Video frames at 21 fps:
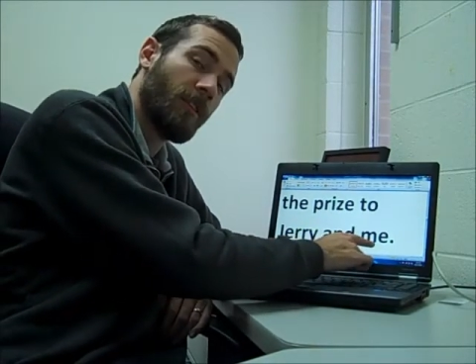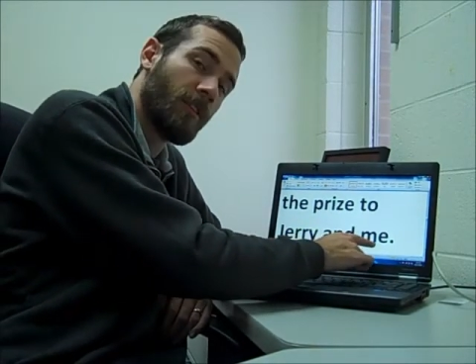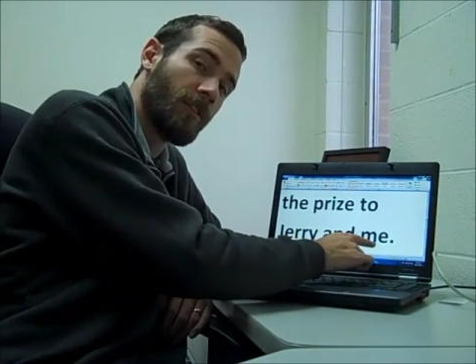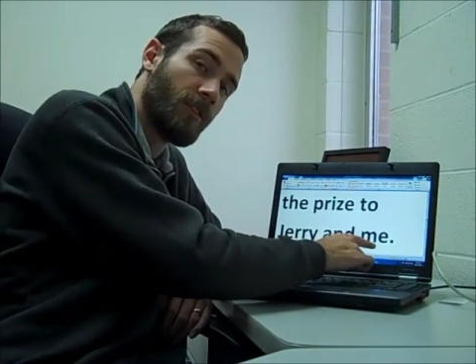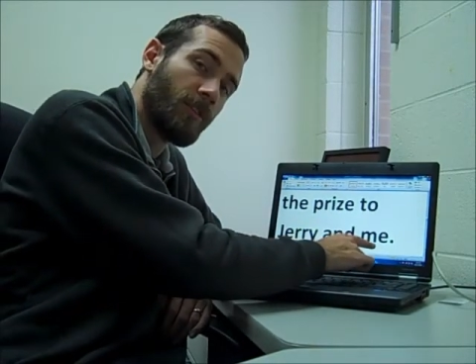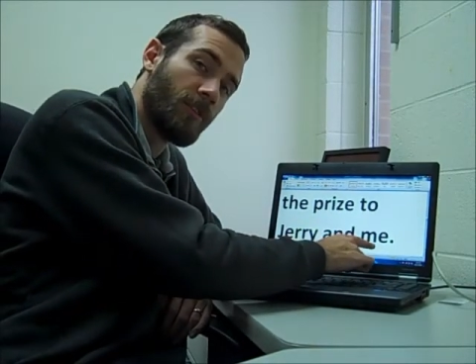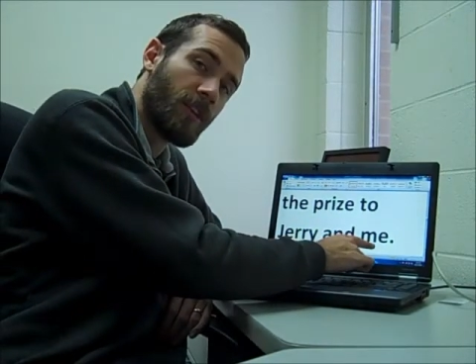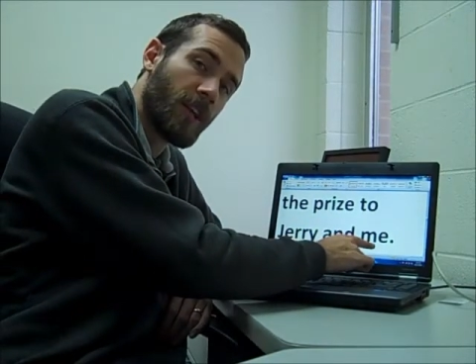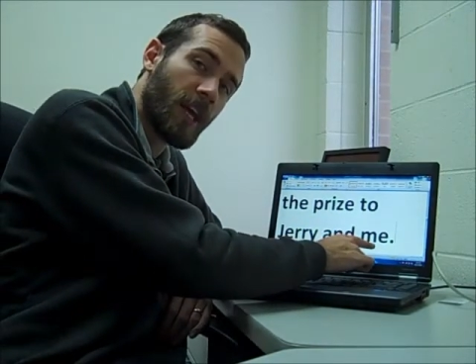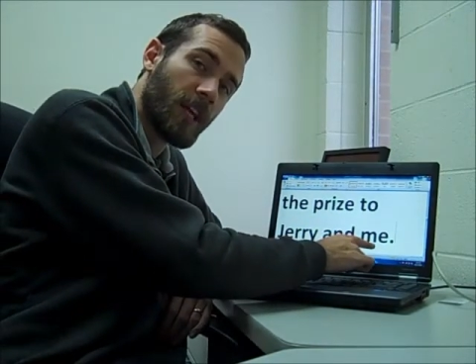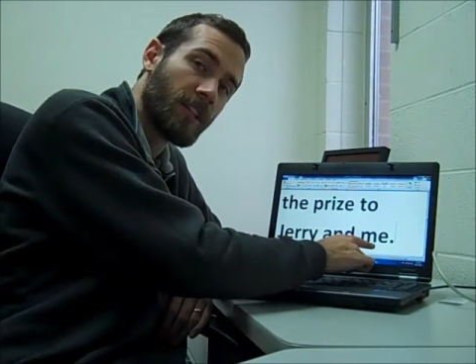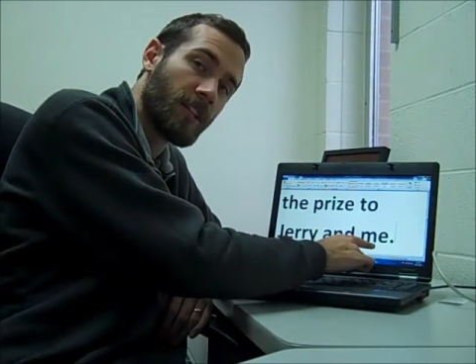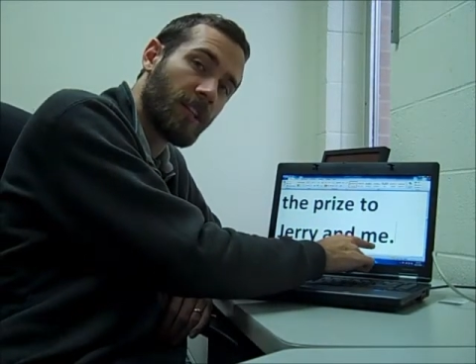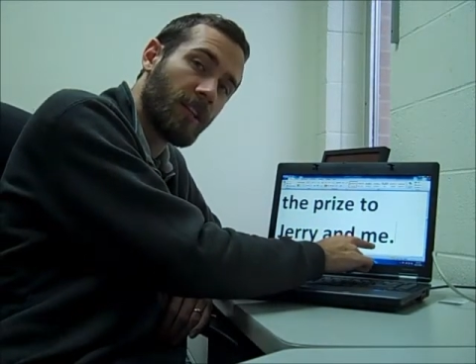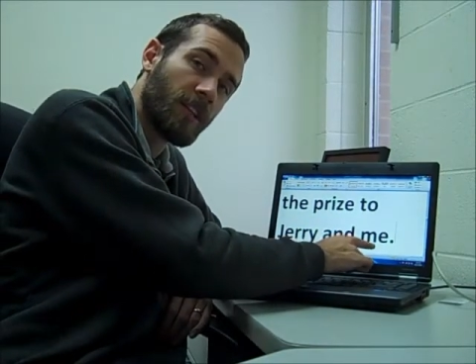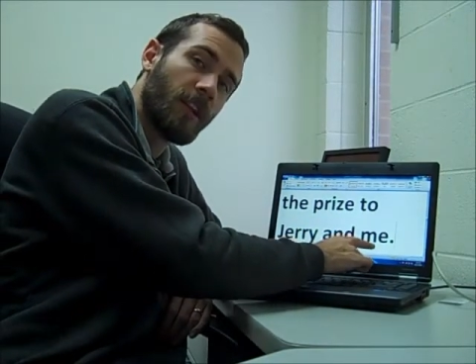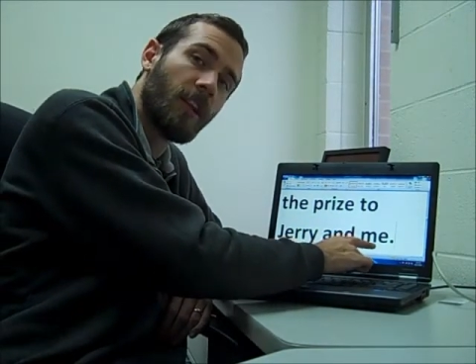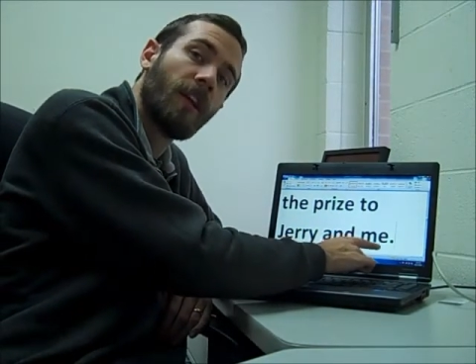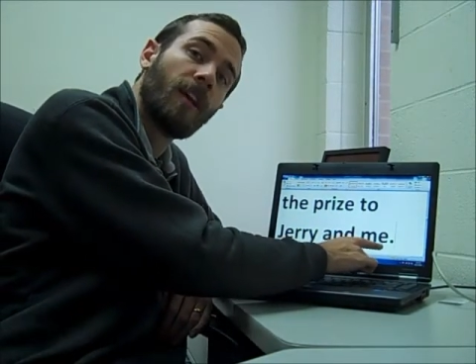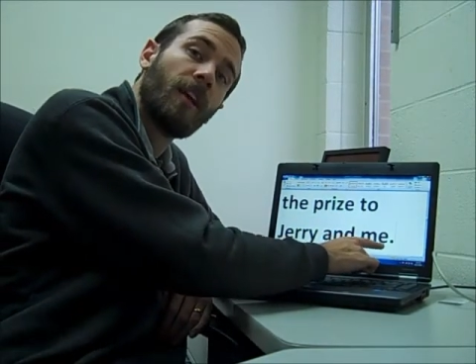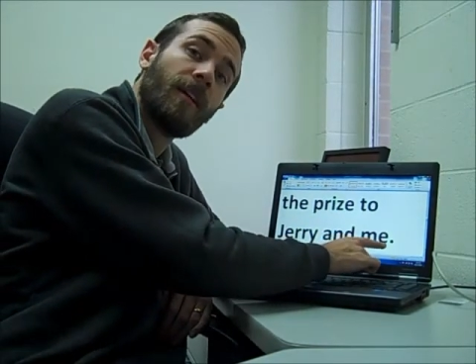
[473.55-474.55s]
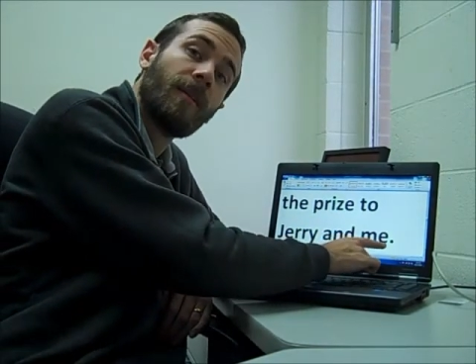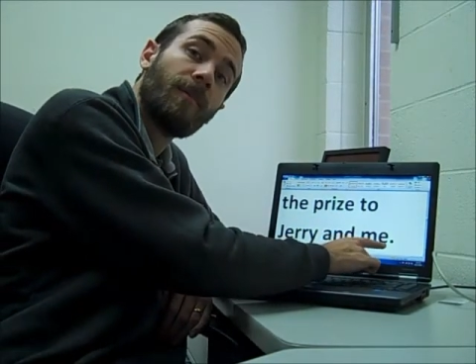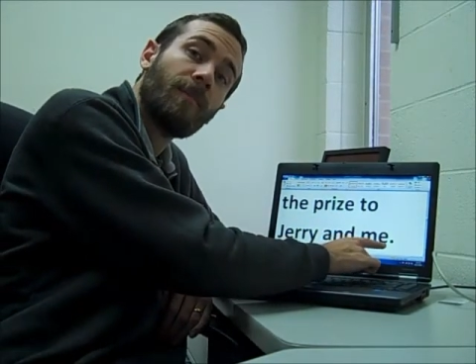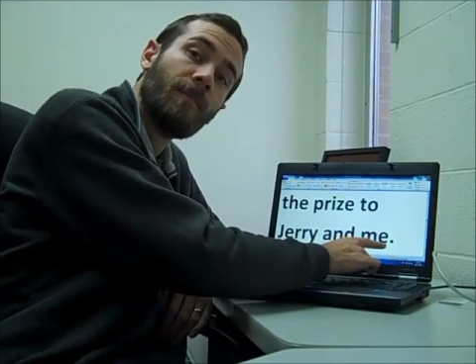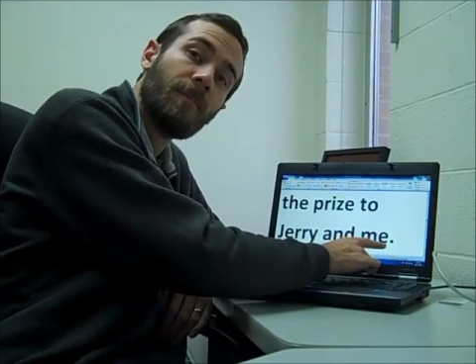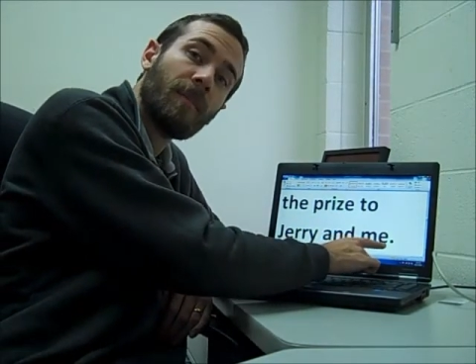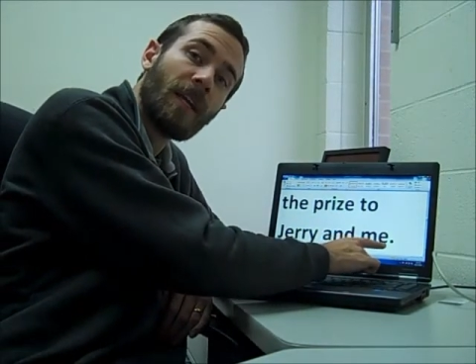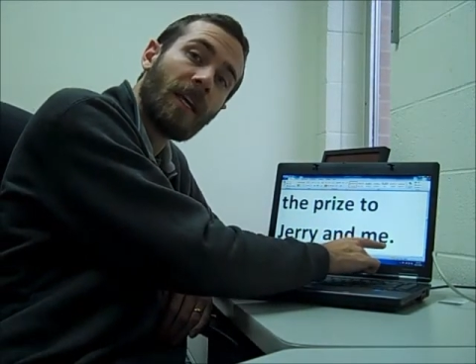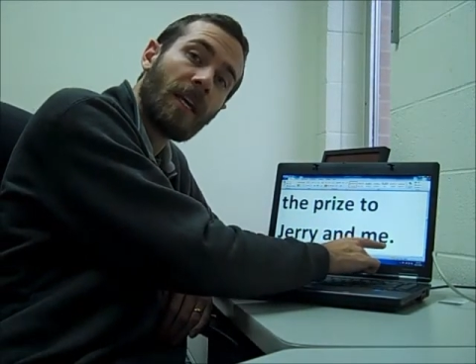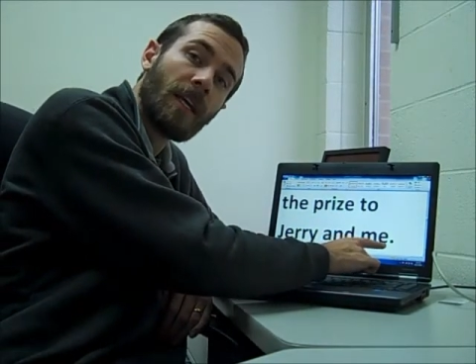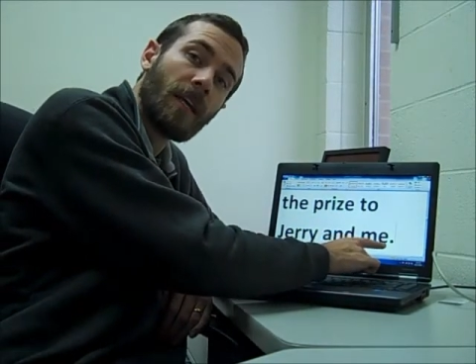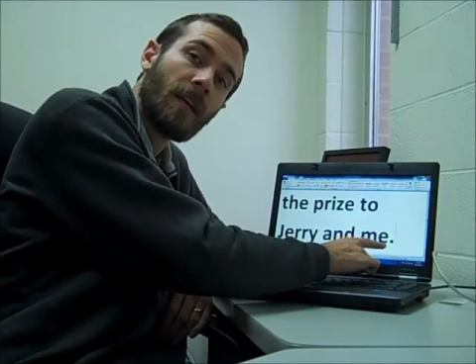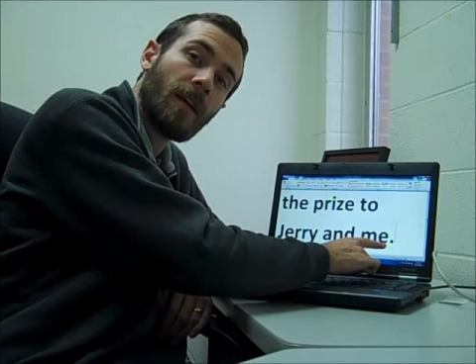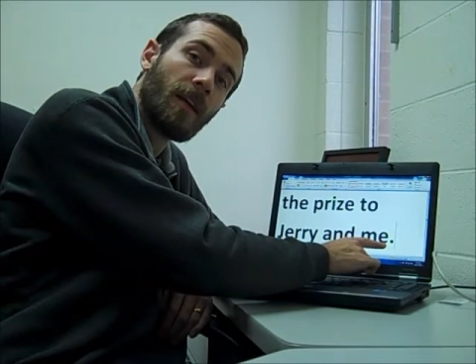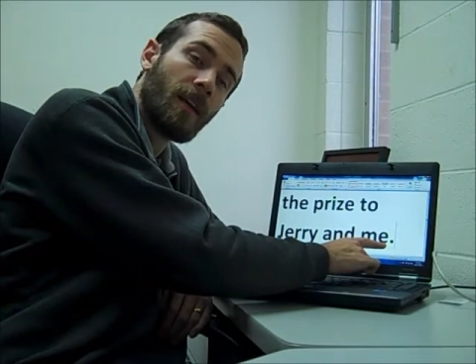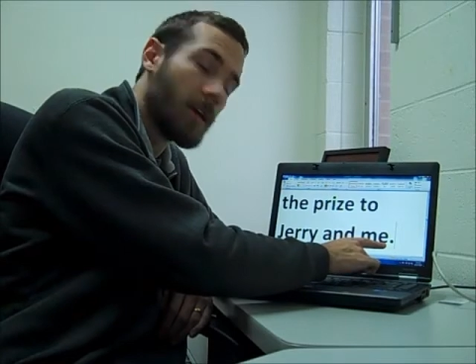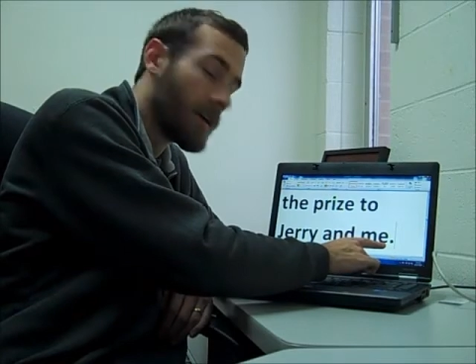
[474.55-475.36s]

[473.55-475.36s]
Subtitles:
you guessed it, me.